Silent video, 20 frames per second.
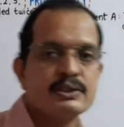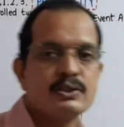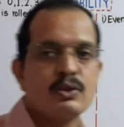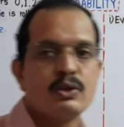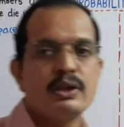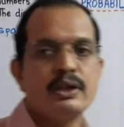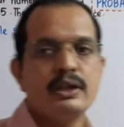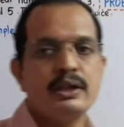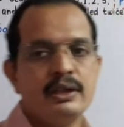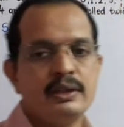
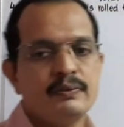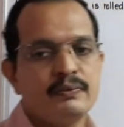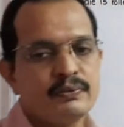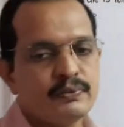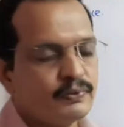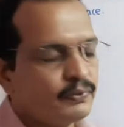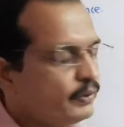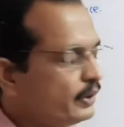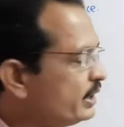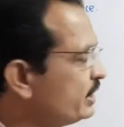On
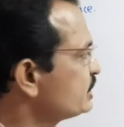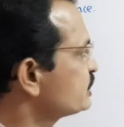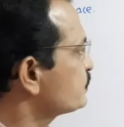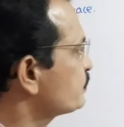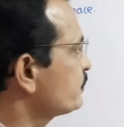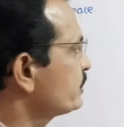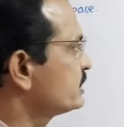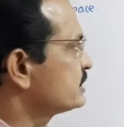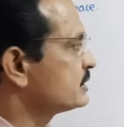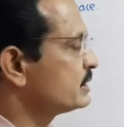each
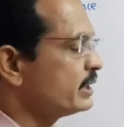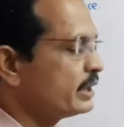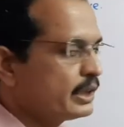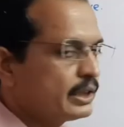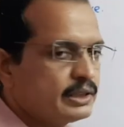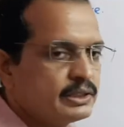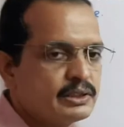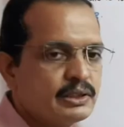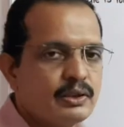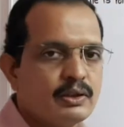face there
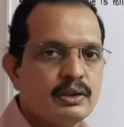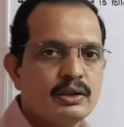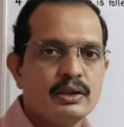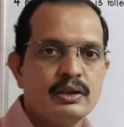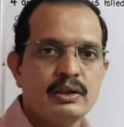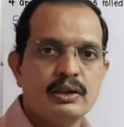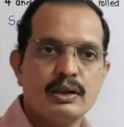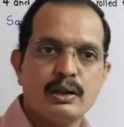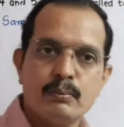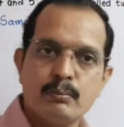is a
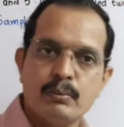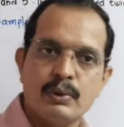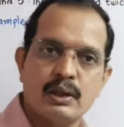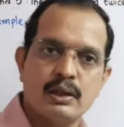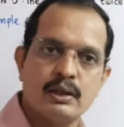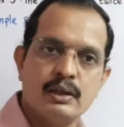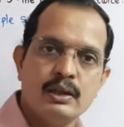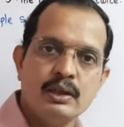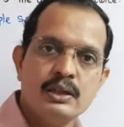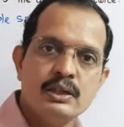number
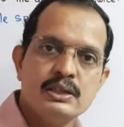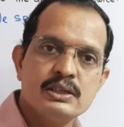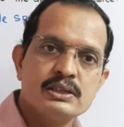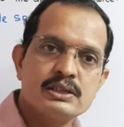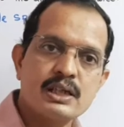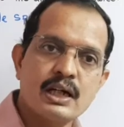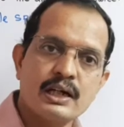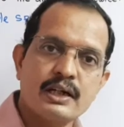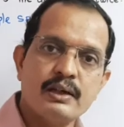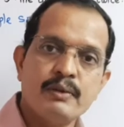
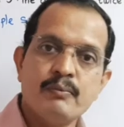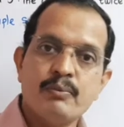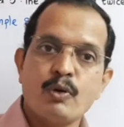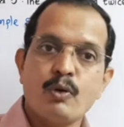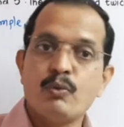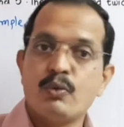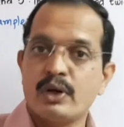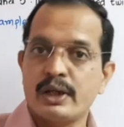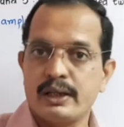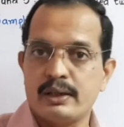starting from
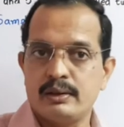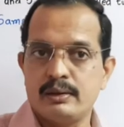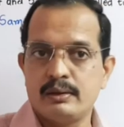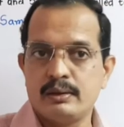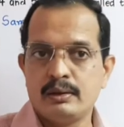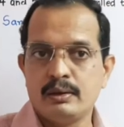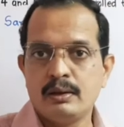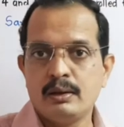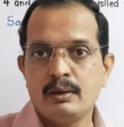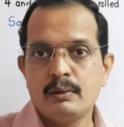1.
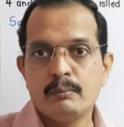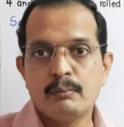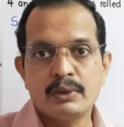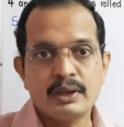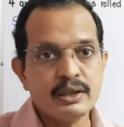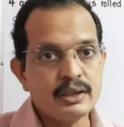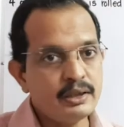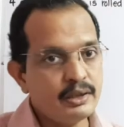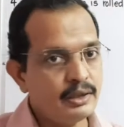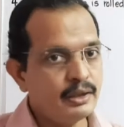But
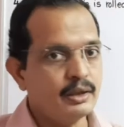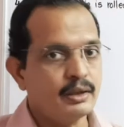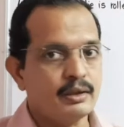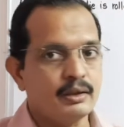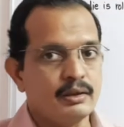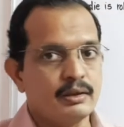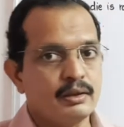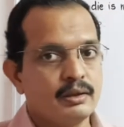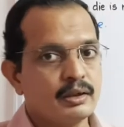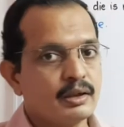
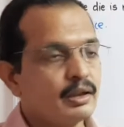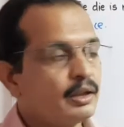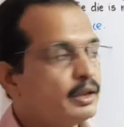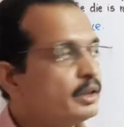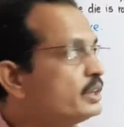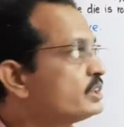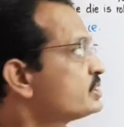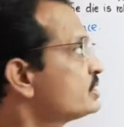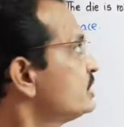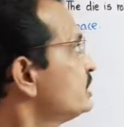here the condition